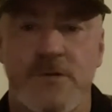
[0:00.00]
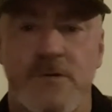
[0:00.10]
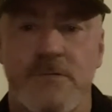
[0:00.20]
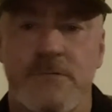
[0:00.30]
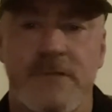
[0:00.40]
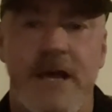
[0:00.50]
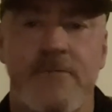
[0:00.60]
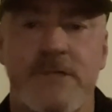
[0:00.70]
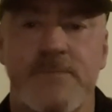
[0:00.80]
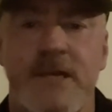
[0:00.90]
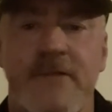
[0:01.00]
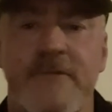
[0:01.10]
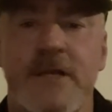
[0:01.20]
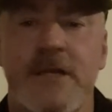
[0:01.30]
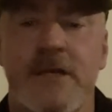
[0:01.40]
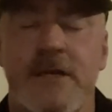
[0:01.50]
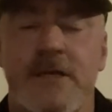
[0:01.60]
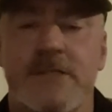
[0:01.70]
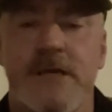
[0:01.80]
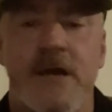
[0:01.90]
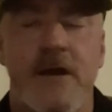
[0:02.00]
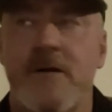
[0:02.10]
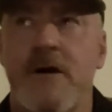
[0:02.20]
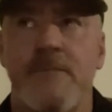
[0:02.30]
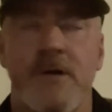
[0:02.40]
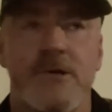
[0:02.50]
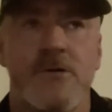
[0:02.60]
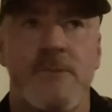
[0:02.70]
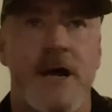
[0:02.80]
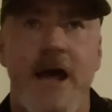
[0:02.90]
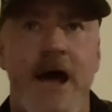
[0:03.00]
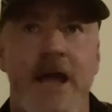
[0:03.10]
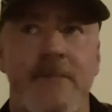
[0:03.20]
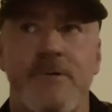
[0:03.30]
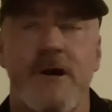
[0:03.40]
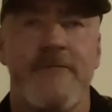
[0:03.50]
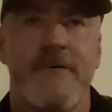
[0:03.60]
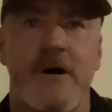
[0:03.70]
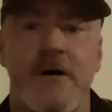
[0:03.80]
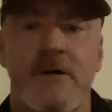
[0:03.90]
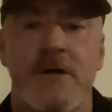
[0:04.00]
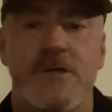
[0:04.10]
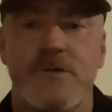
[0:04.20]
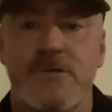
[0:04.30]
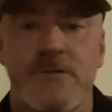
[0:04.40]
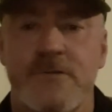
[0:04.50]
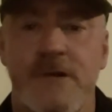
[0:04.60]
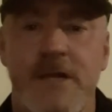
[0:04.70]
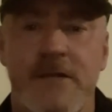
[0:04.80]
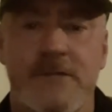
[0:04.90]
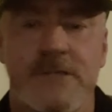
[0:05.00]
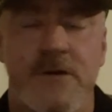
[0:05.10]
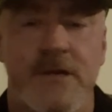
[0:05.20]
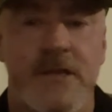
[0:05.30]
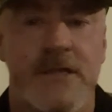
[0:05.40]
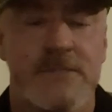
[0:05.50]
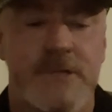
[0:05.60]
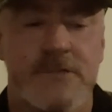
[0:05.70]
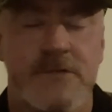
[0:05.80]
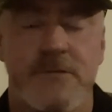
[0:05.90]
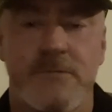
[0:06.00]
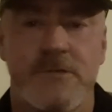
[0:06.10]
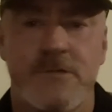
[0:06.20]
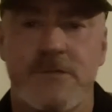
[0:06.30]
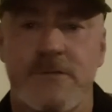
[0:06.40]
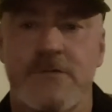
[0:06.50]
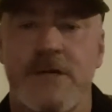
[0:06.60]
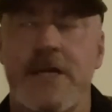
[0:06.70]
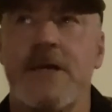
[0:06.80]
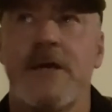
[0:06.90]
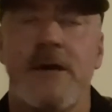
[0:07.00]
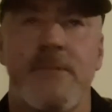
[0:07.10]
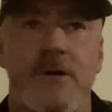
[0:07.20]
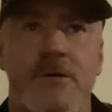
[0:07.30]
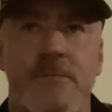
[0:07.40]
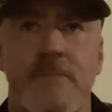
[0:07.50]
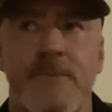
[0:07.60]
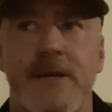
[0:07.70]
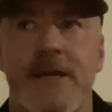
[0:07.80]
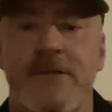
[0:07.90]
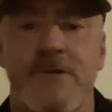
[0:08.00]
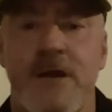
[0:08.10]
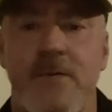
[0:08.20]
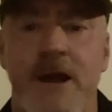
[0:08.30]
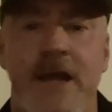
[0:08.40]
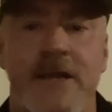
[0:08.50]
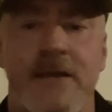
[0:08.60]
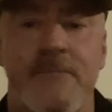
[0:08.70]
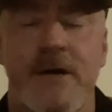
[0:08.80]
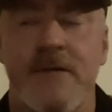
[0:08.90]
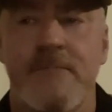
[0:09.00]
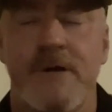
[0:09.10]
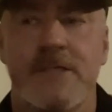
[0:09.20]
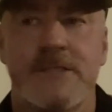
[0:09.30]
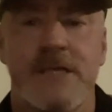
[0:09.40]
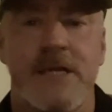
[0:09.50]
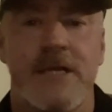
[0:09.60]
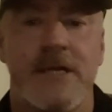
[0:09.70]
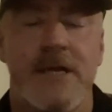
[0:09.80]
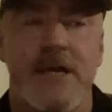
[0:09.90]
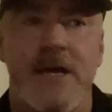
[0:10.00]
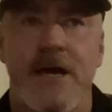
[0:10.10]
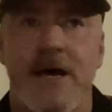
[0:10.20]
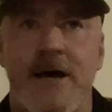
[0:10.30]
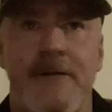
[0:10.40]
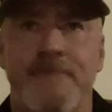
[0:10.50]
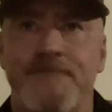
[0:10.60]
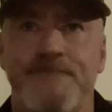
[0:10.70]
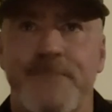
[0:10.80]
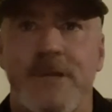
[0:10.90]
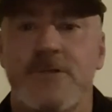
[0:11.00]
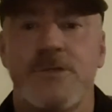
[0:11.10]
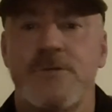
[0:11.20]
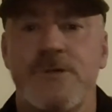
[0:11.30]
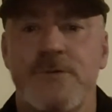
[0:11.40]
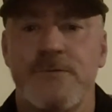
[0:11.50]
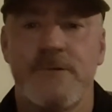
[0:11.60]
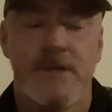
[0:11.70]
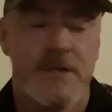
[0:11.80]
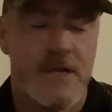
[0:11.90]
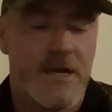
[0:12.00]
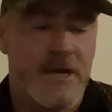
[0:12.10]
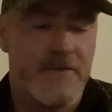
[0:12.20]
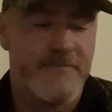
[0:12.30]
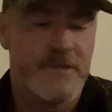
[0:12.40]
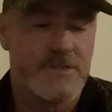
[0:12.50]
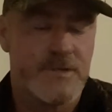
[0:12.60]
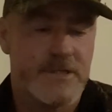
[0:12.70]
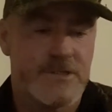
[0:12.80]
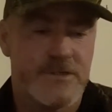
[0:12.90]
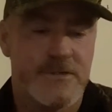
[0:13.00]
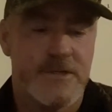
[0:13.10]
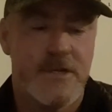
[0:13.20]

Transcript: called that respectively. So I might call my A profile 223, so I know that's my 223. I might call my B 308 and my C 22. For the 22.